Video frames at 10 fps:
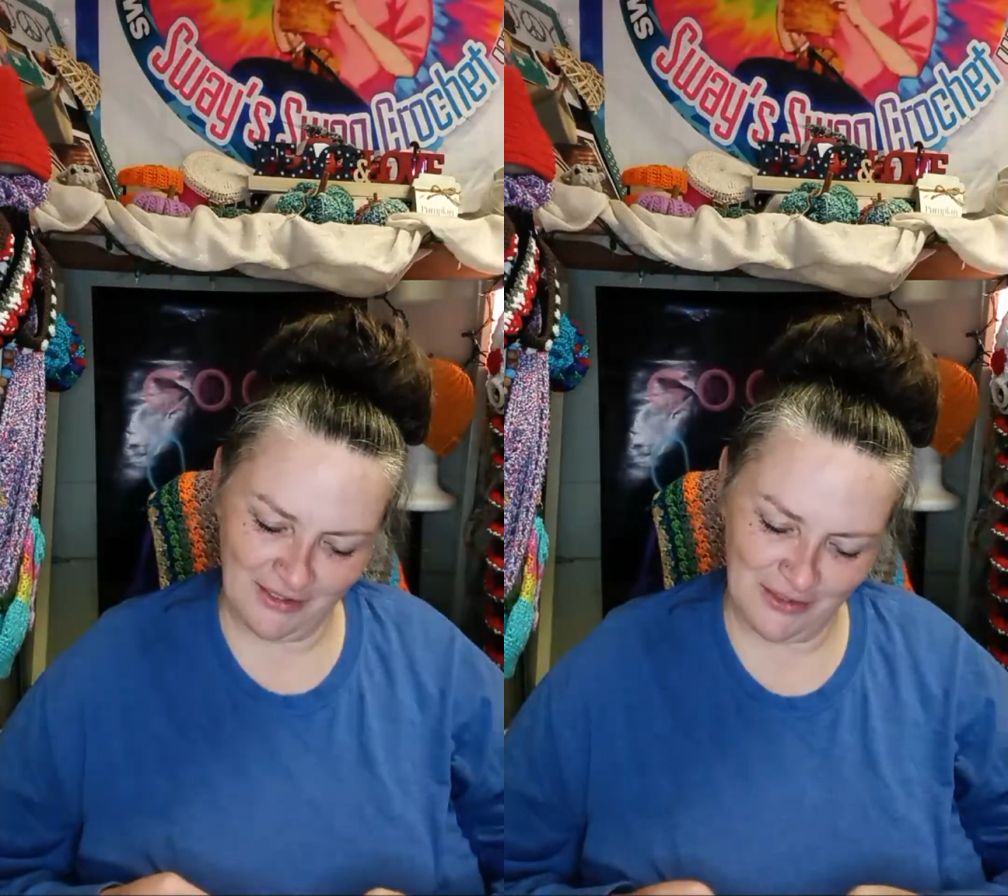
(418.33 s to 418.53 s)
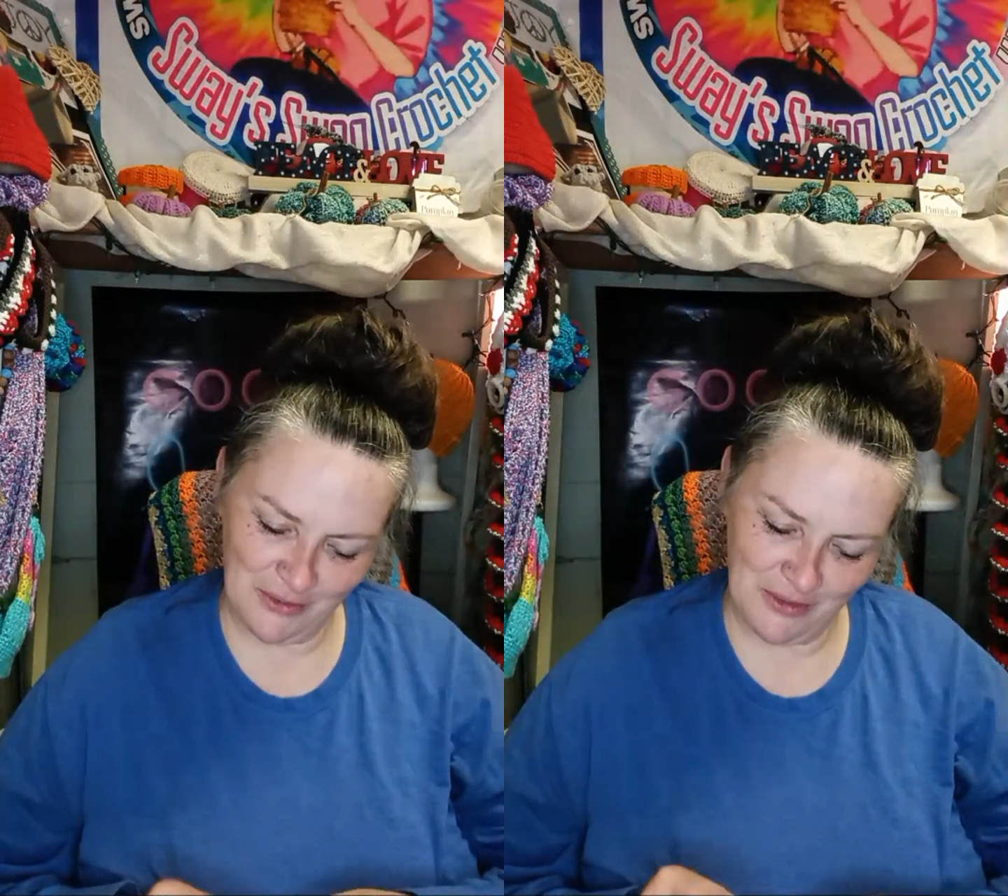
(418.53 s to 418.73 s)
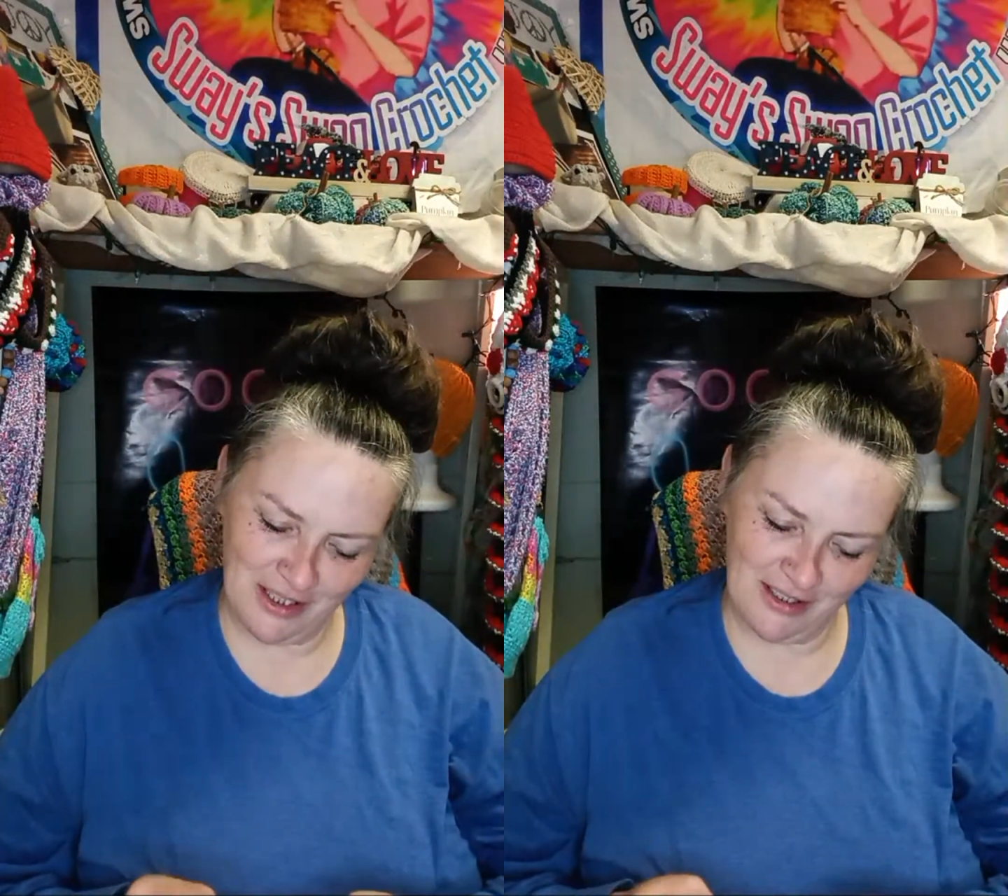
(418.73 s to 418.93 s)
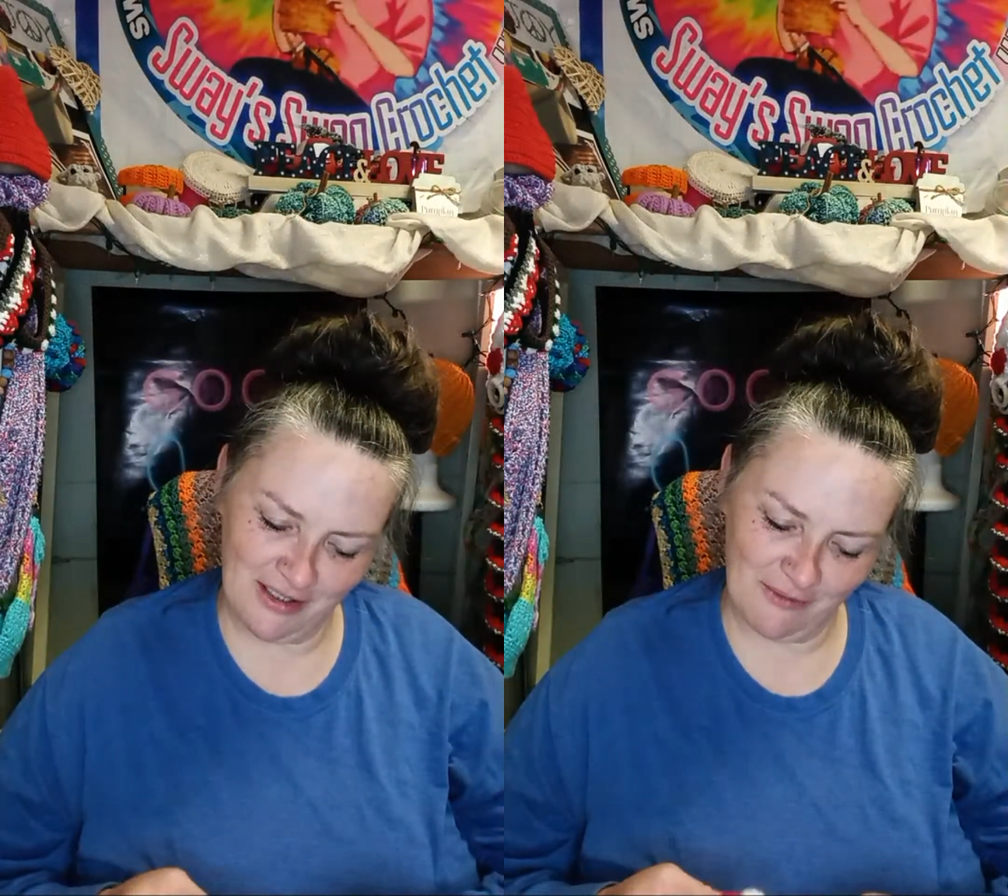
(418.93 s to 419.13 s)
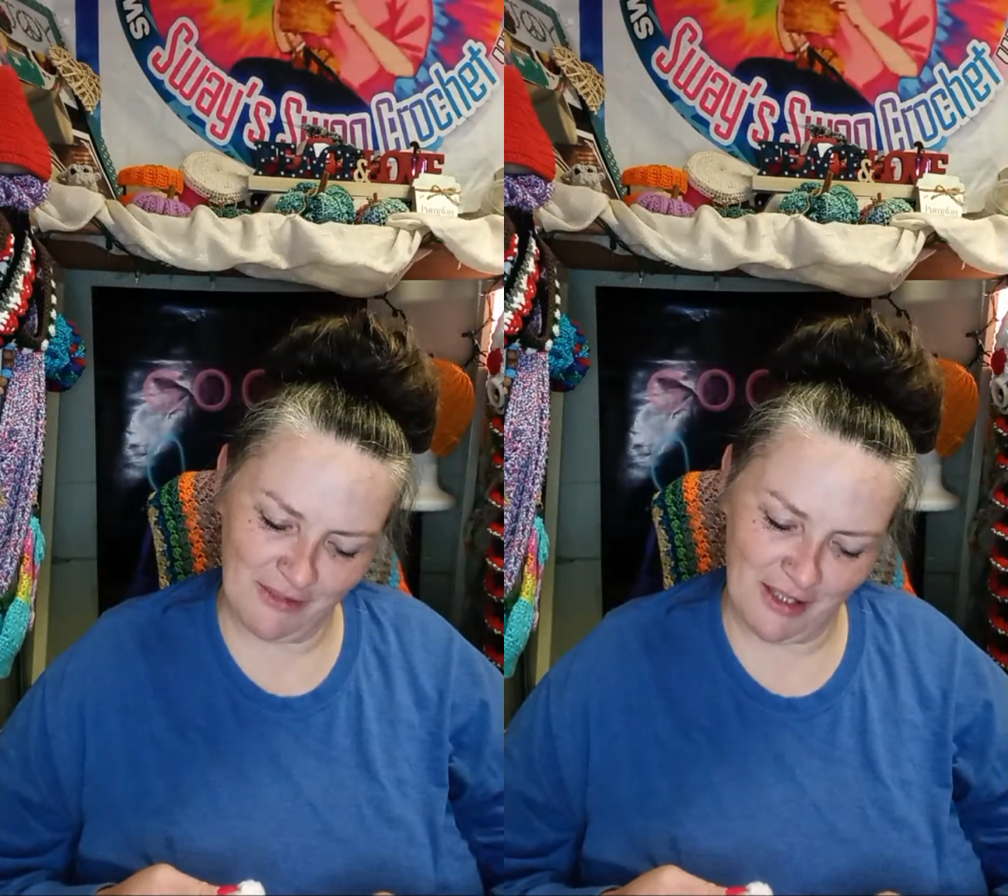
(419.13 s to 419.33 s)
know
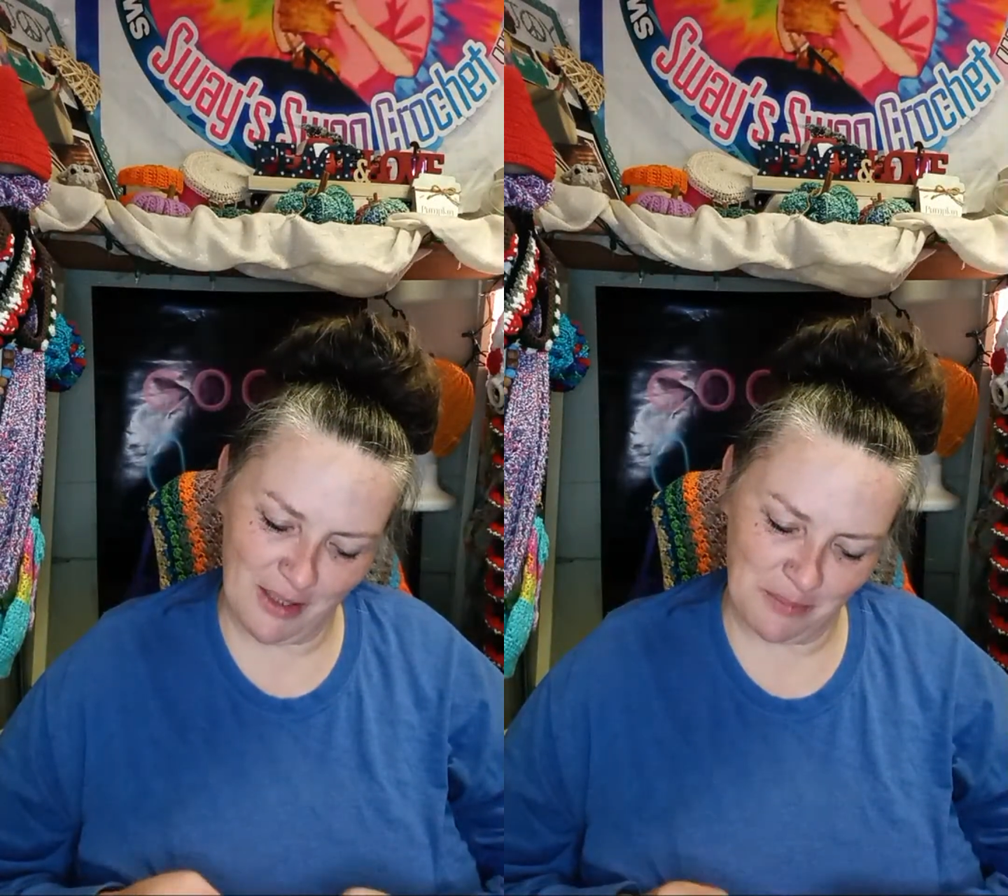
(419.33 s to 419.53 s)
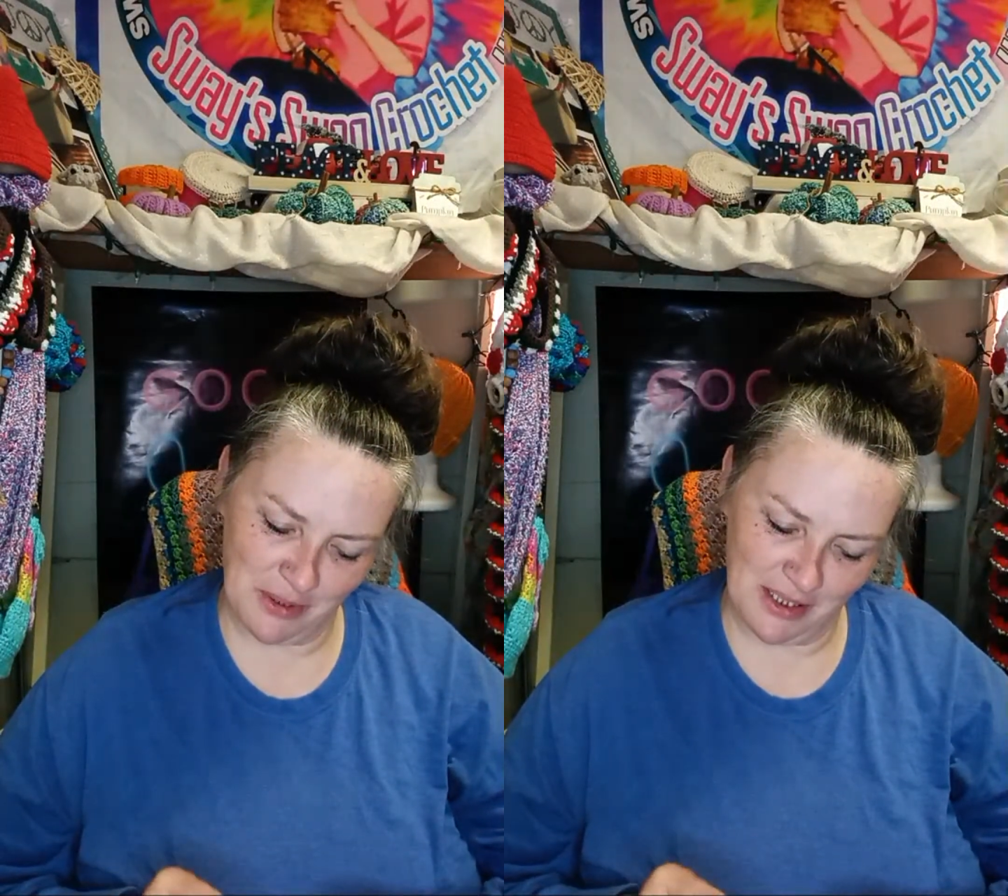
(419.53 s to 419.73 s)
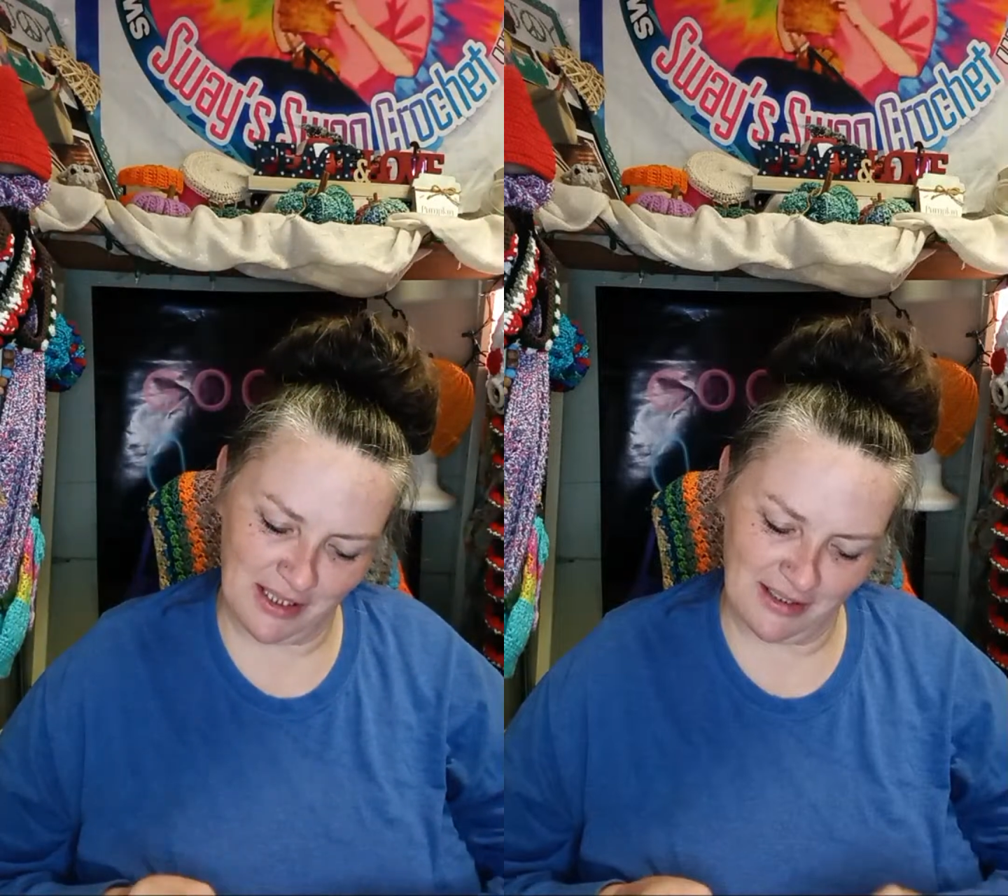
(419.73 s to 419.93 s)
where I put it.